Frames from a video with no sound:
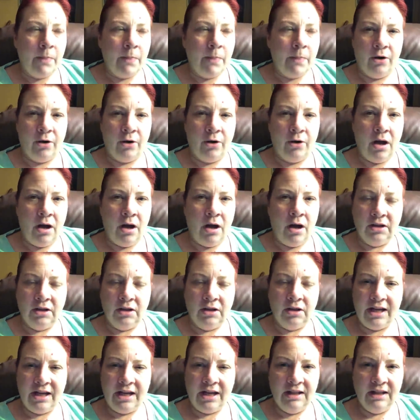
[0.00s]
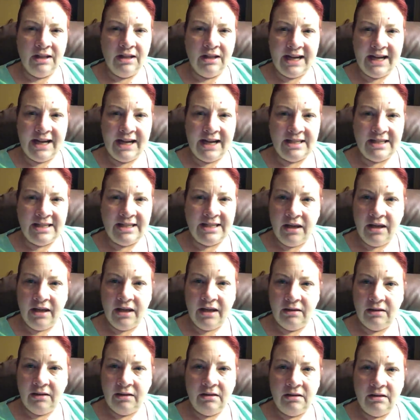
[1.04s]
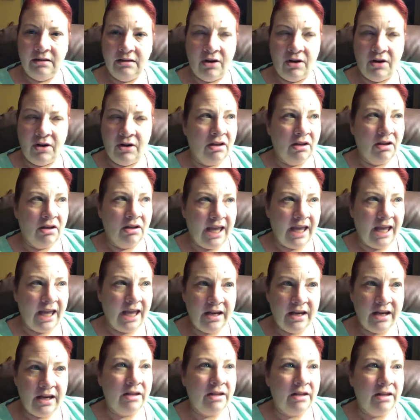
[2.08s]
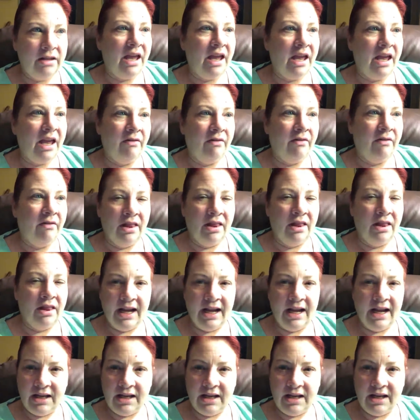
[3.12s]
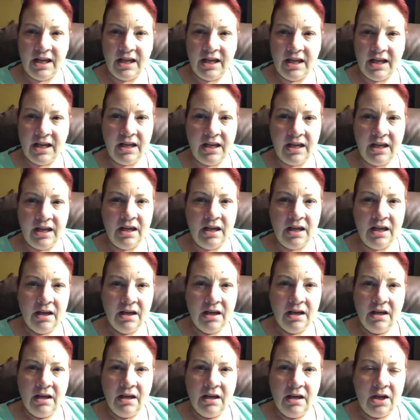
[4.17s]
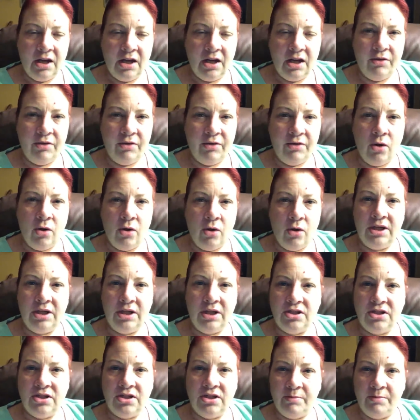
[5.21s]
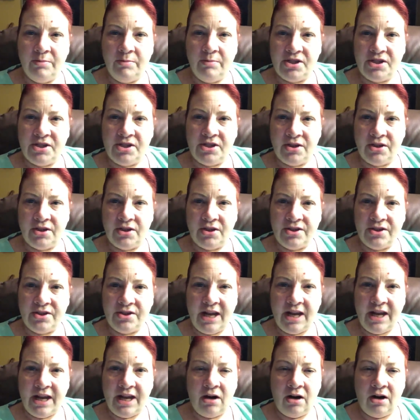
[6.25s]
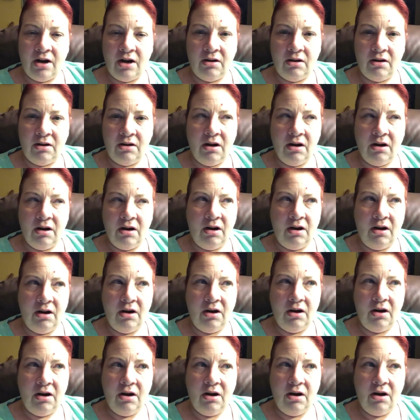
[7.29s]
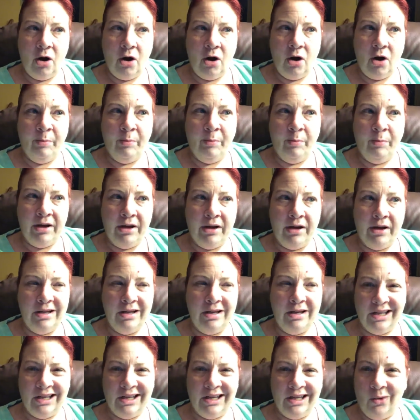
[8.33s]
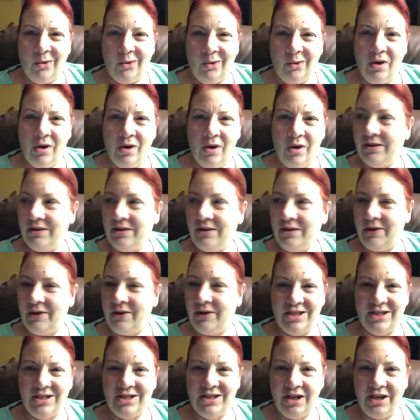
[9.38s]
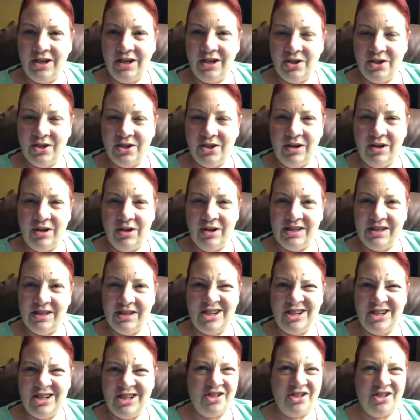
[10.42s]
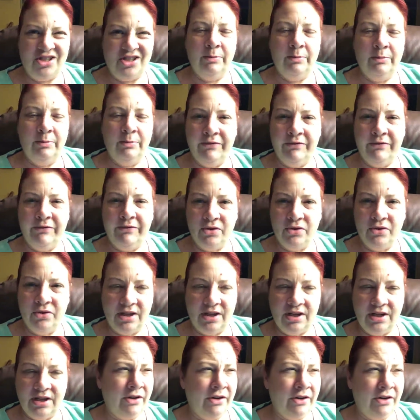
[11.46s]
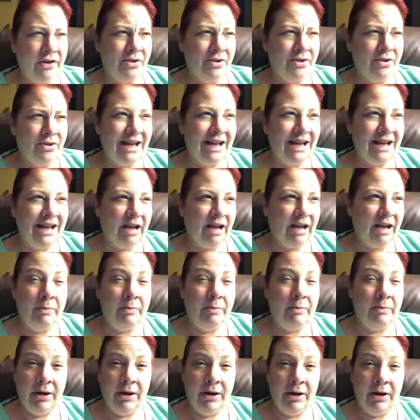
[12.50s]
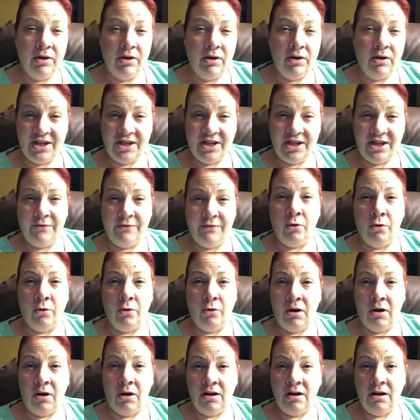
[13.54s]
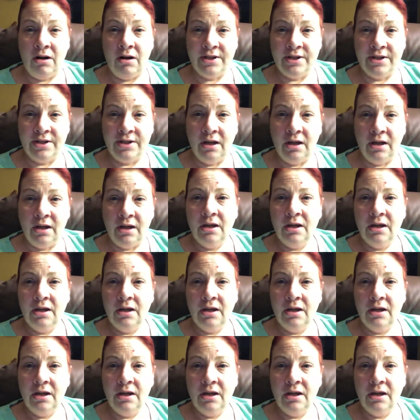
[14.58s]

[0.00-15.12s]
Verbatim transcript: they're all like locked in. They're all gated. They have a lock and key. You know, the only dumpsters that are open is like the one at the freaking Dunkin' Donuts, and that's just going to be food stuff. You know, it's not like I'm going to be able to go to like Sephora or Ulta